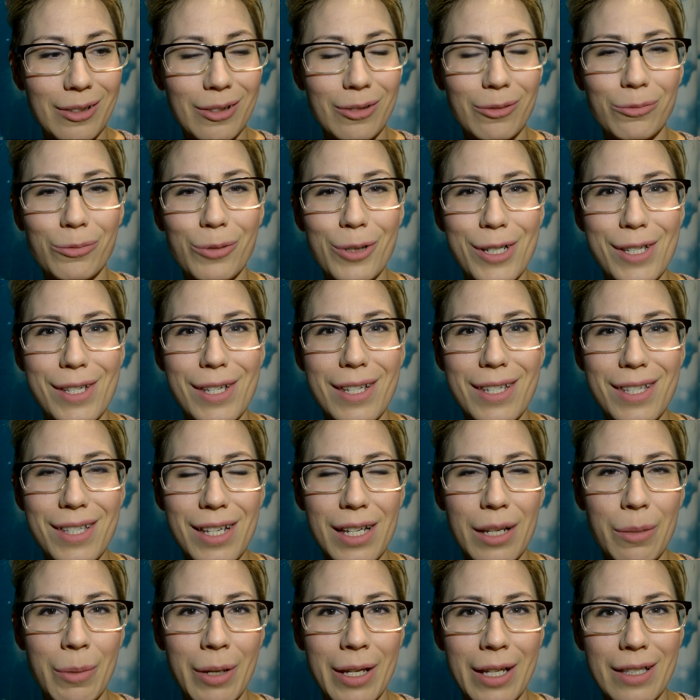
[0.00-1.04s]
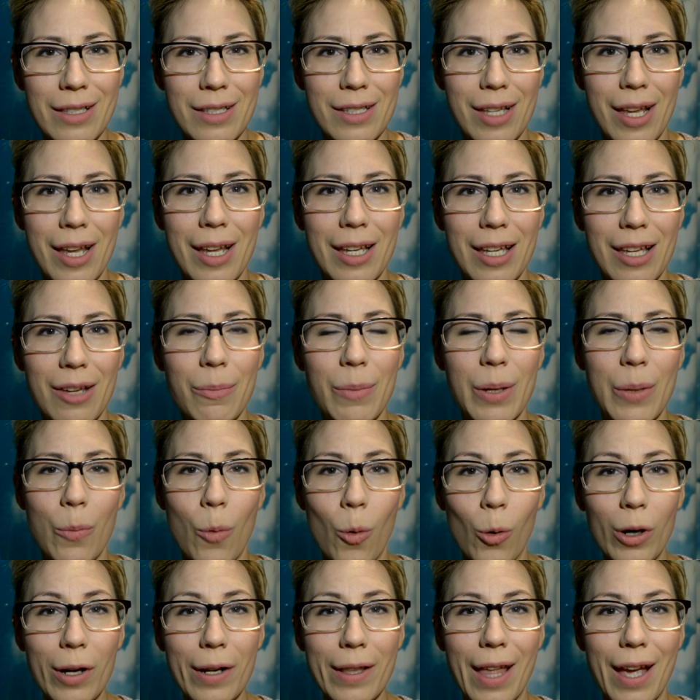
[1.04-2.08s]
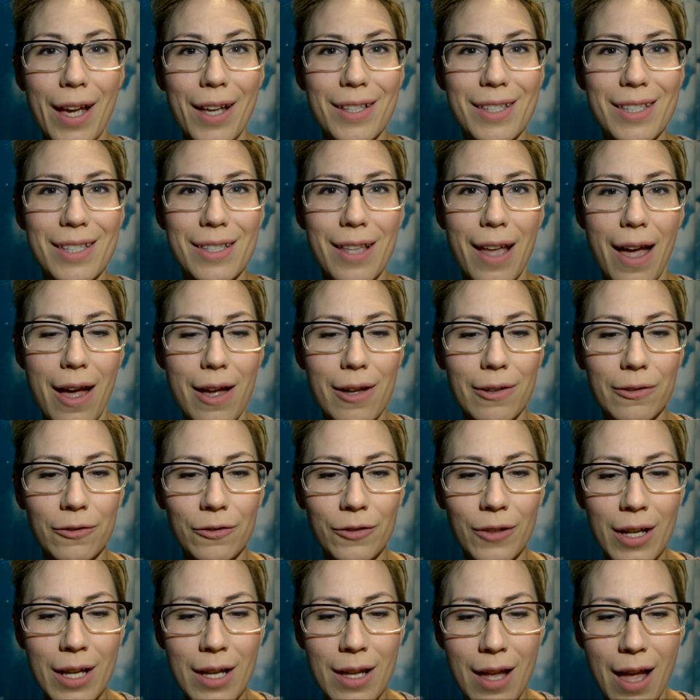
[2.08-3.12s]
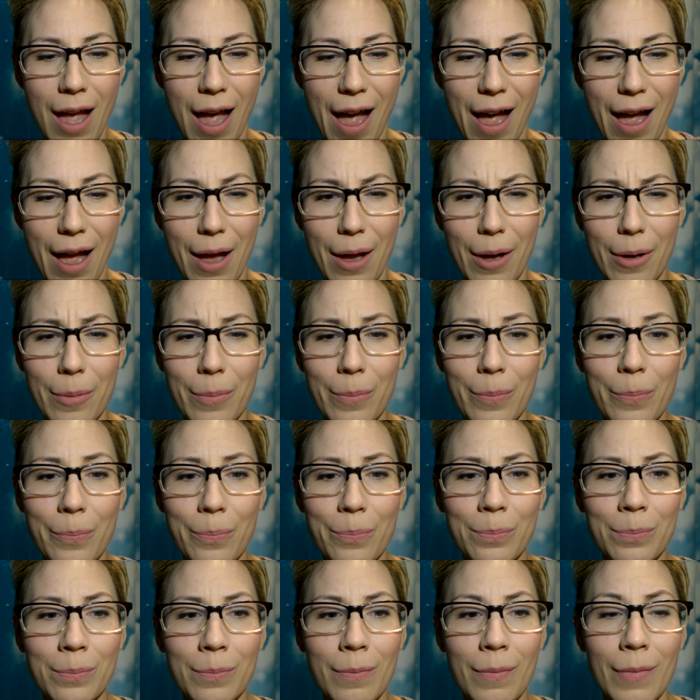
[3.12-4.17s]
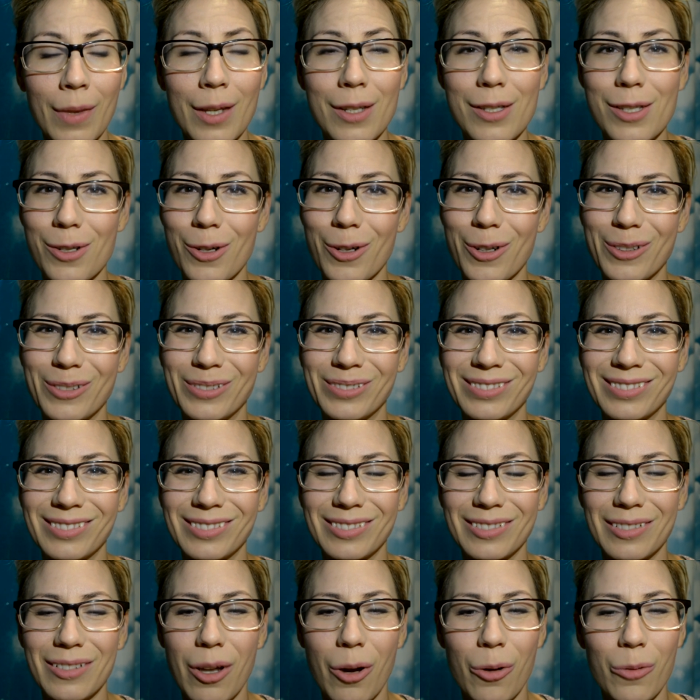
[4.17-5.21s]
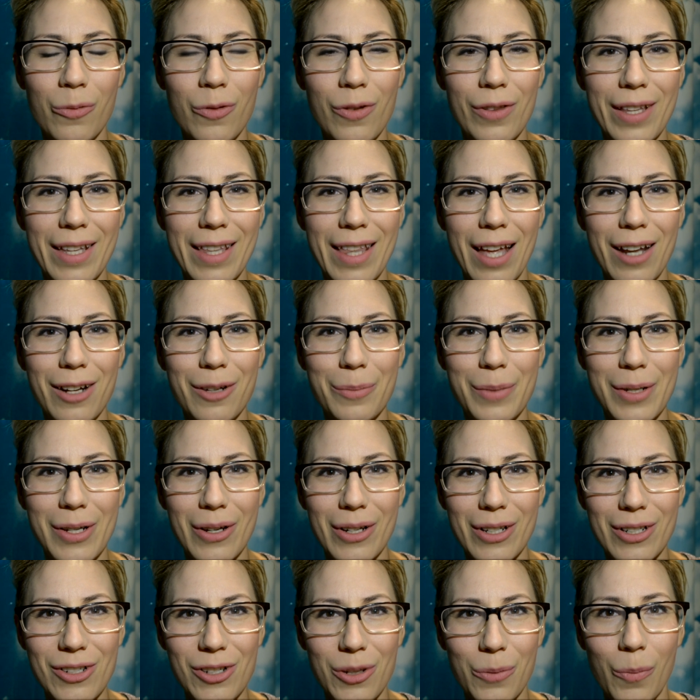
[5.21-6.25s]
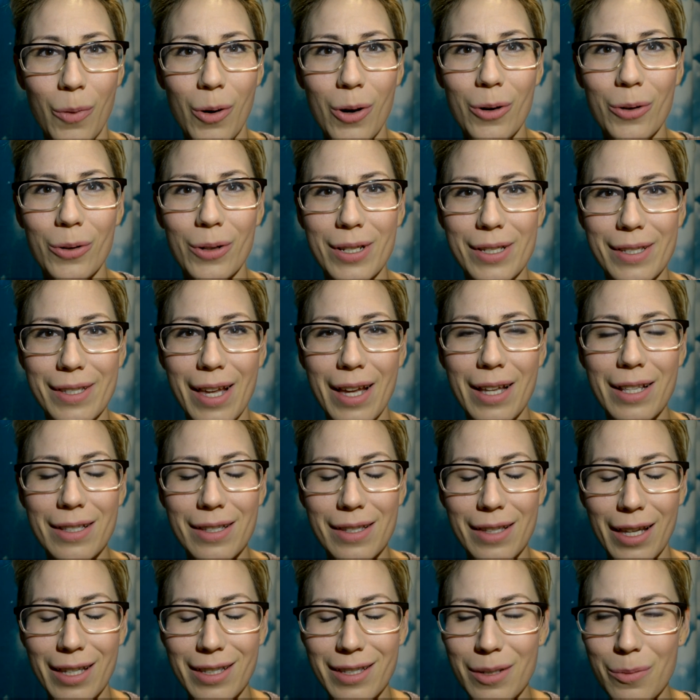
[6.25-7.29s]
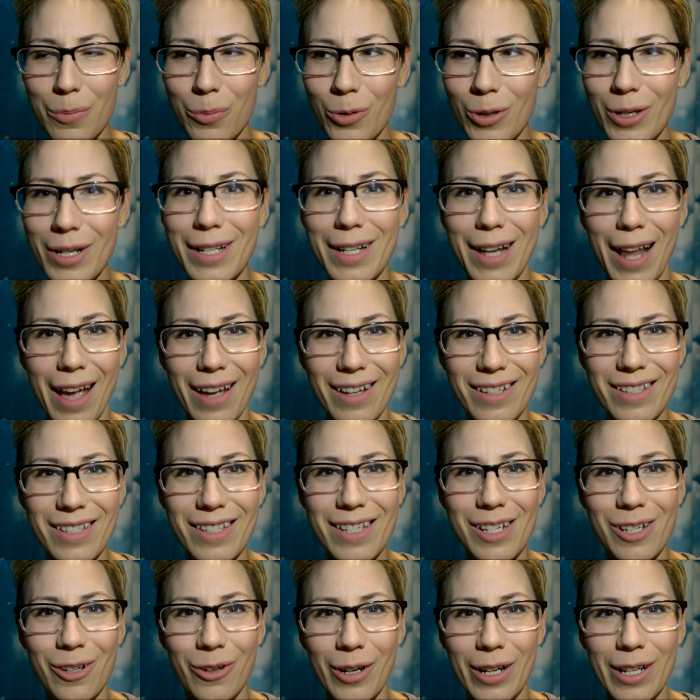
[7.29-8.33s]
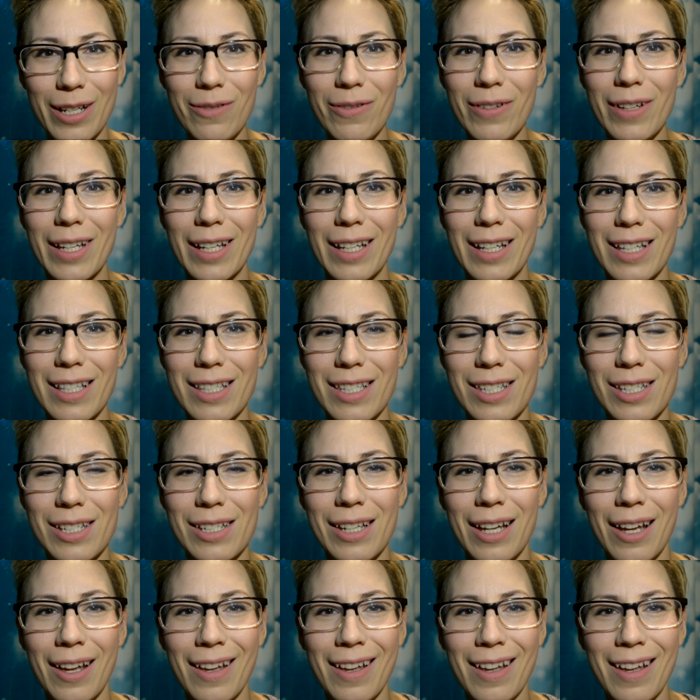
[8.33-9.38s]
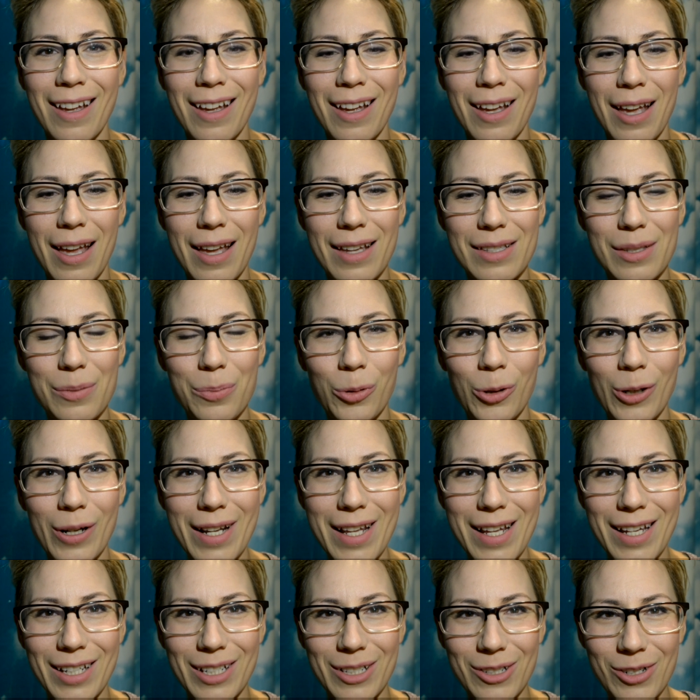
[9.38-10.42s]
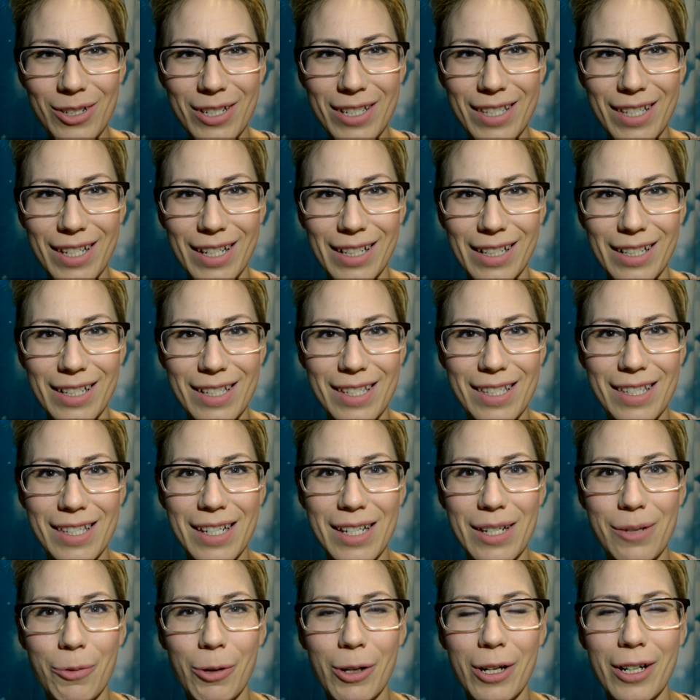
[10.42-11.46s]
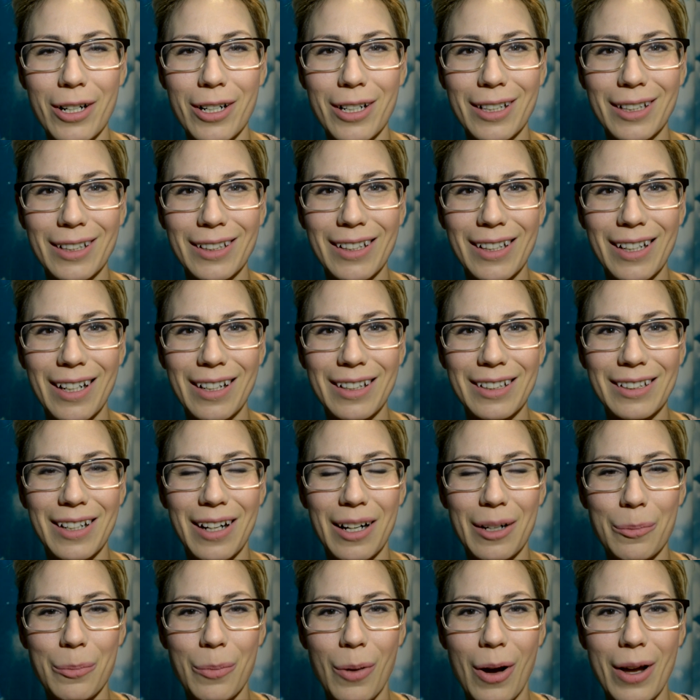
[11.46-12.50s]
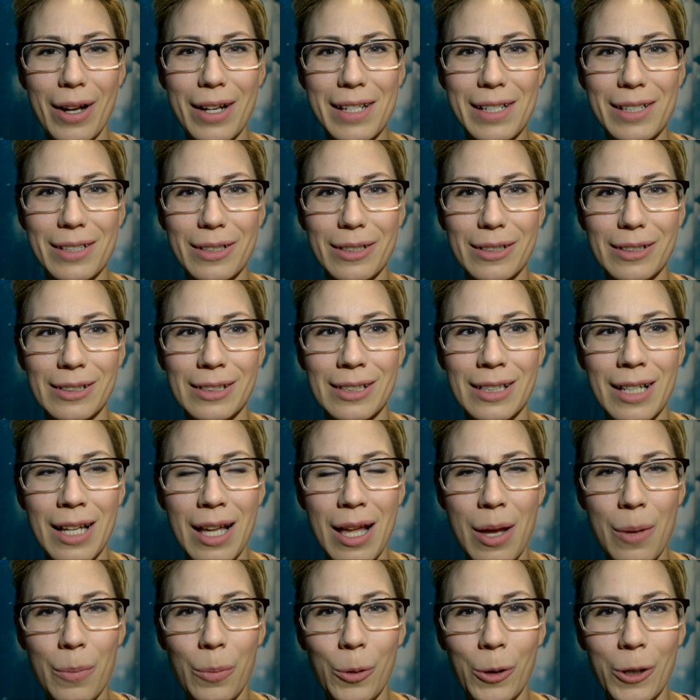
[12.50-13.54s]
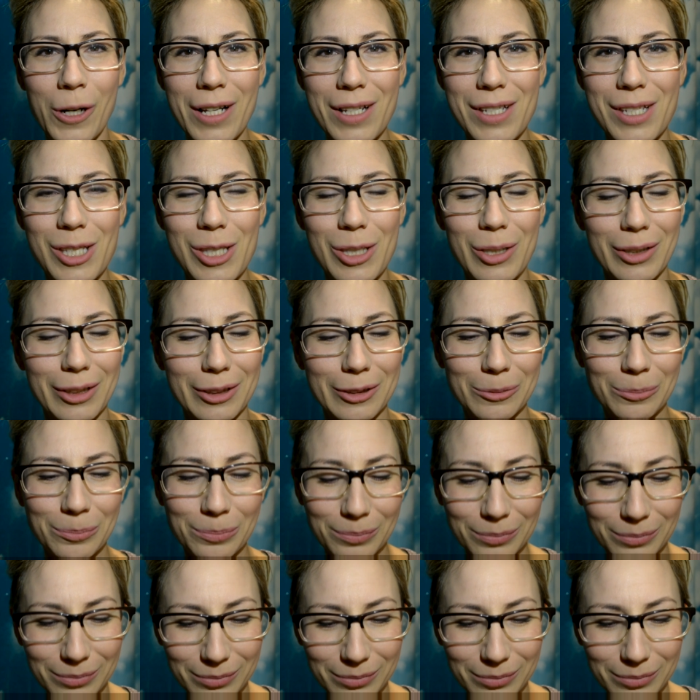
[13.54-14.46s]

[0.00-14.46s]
resisting me and saying, give me more of that stuff. Um, so hopefully that'll be gone tomorrow because that, that's a pretty nasty craving. It's, it's pretty interesting to see what our, our body will put us through.